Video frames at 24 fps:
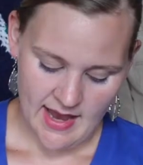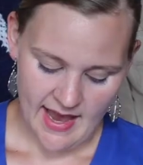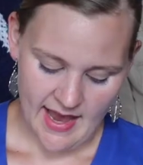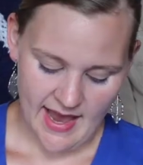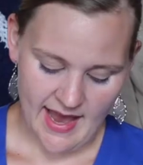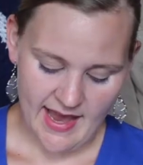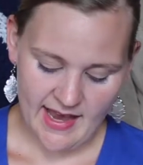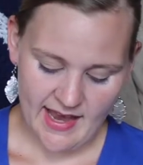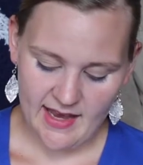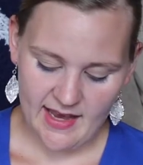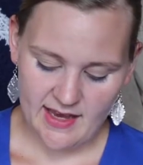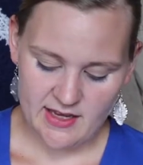
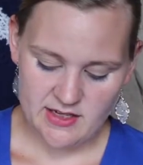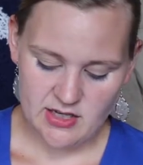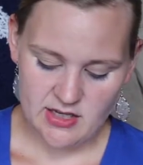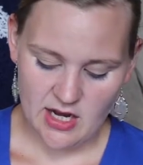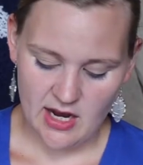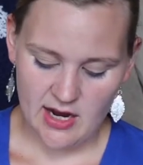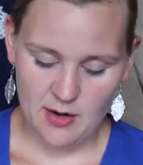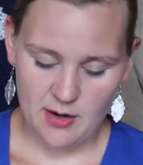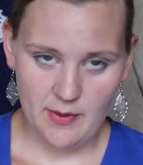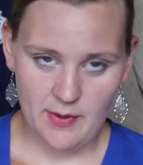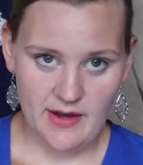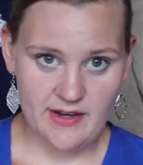And
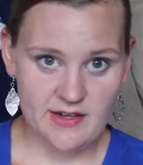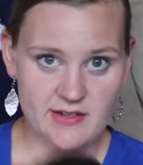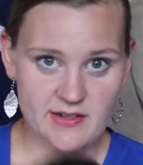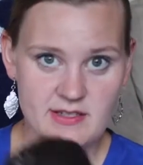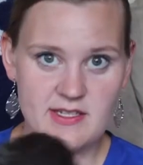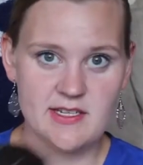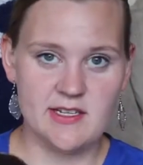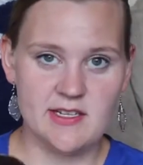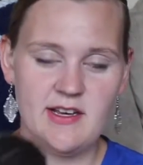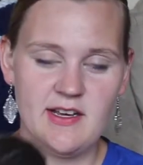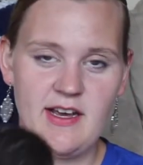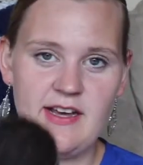I
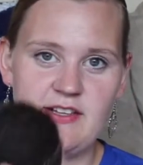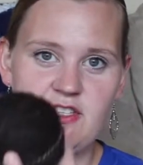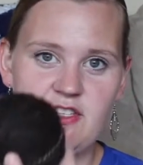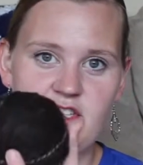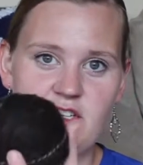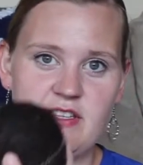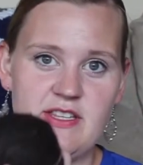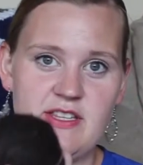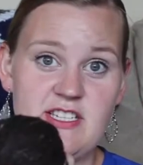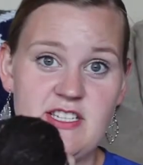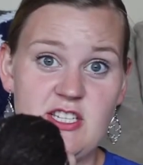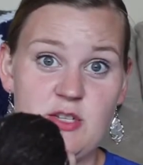went, I took,
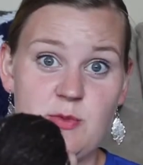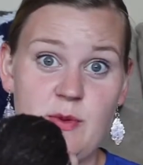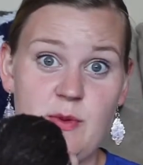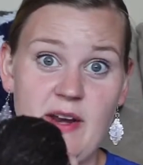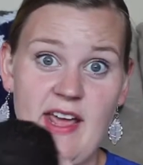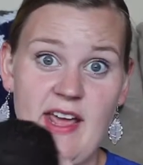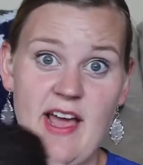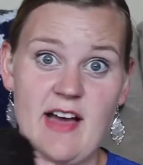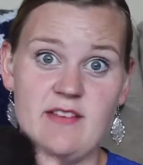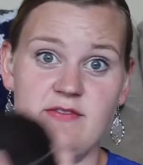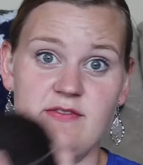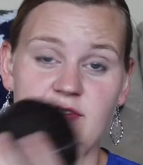this is what I
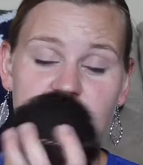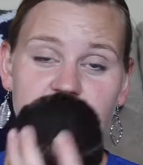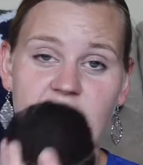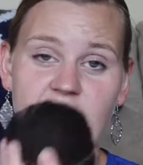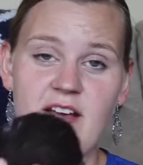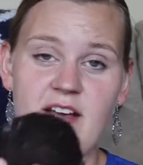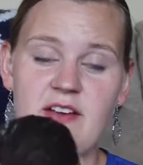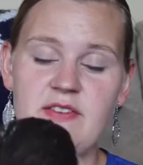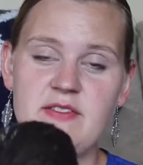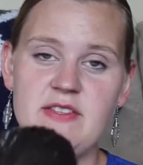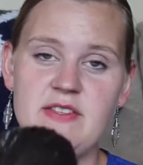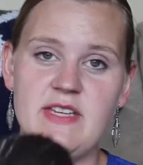have
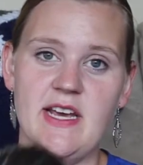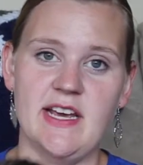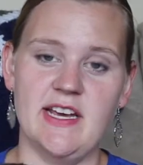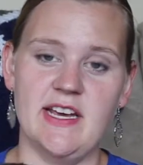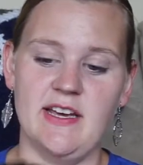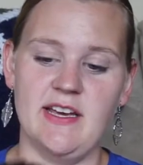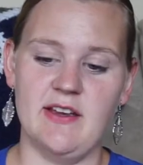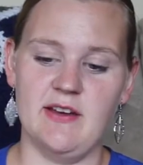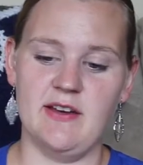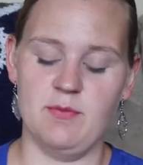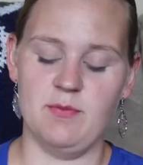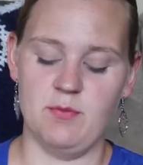left. I
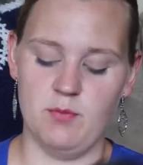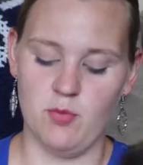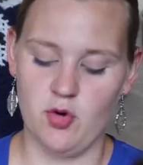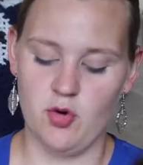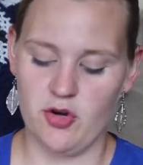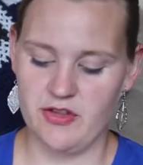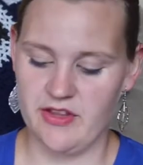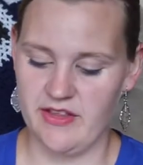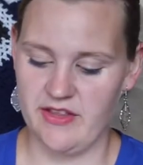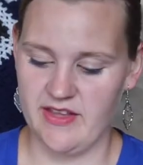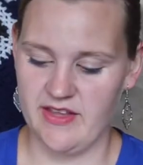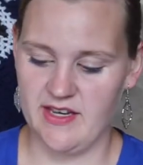had more
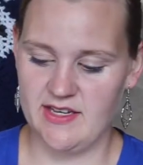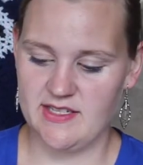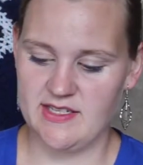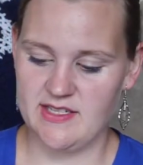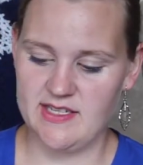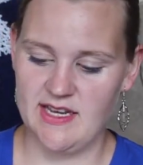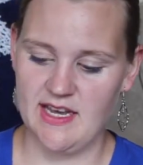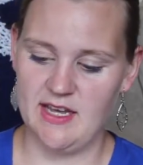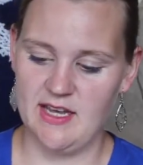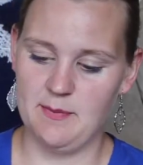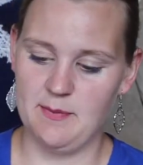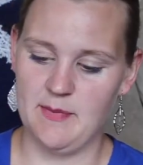than this
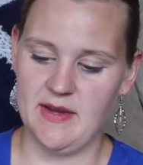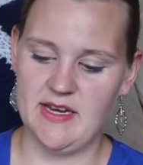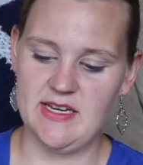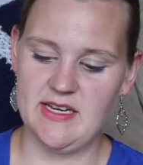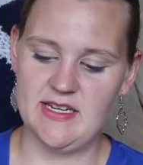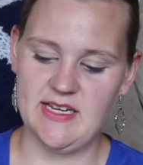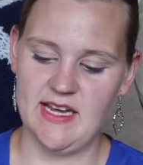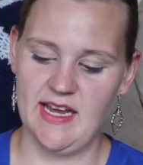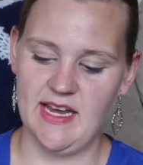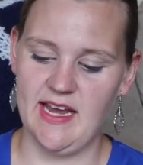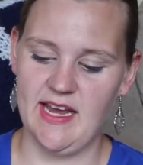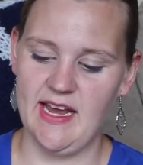and made
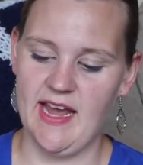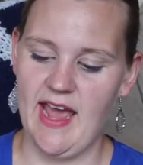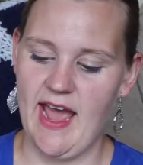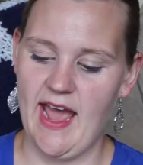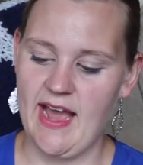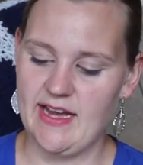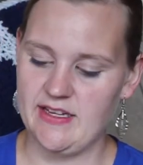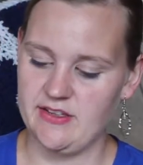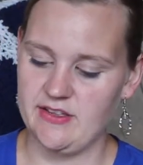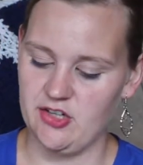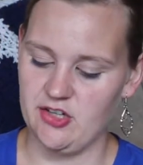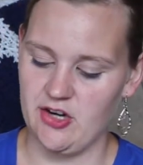a
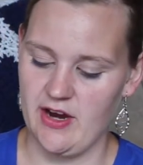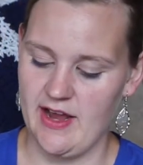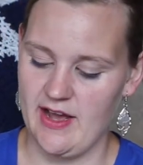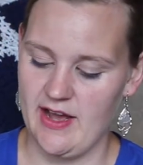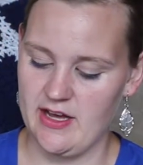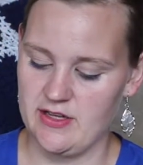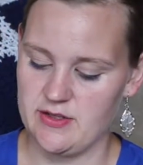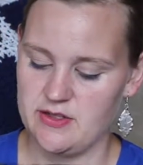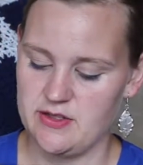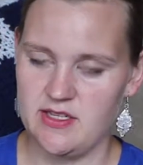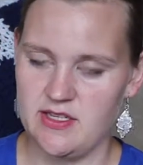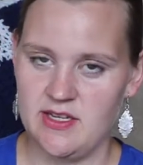antler
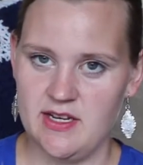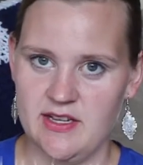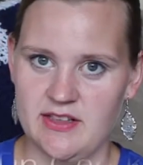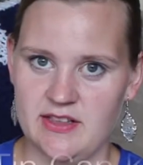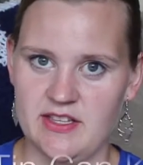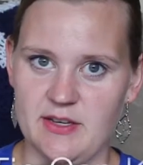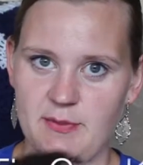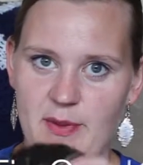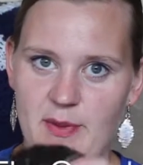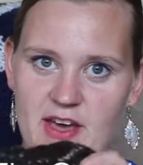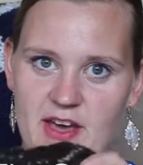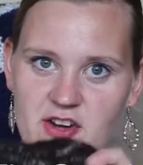hat.
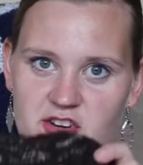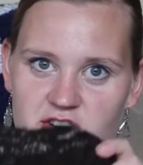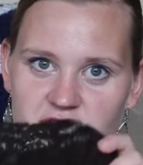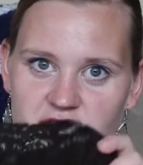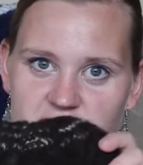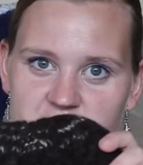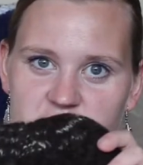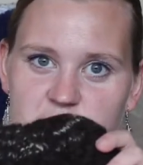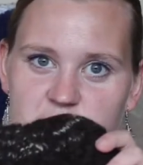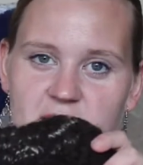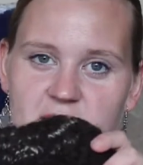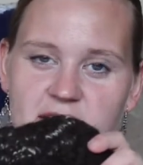The pattern
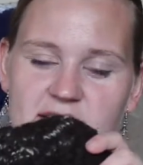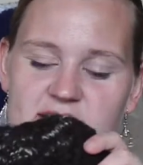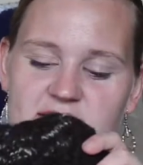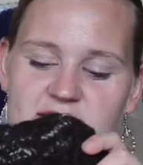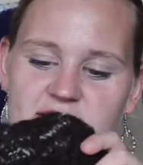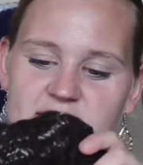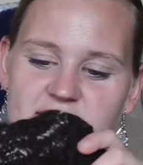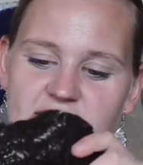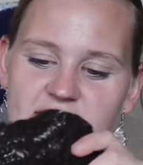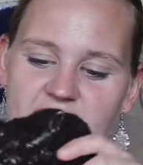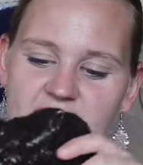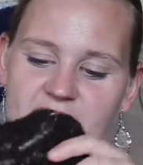is by
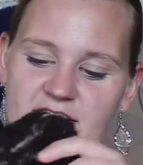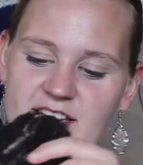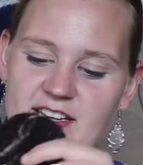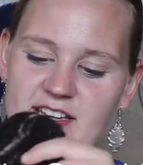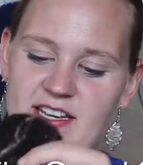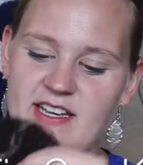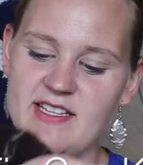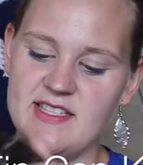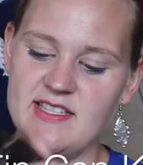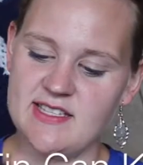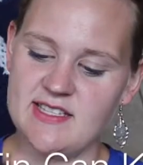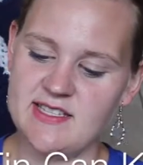Tin Can
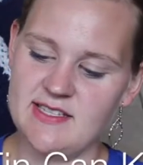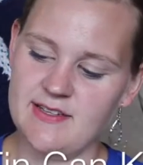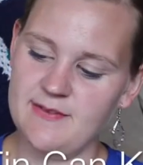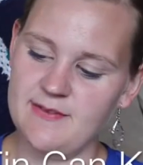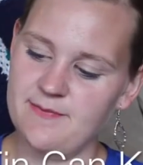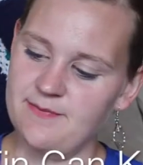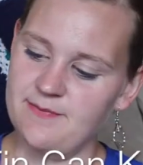Knits.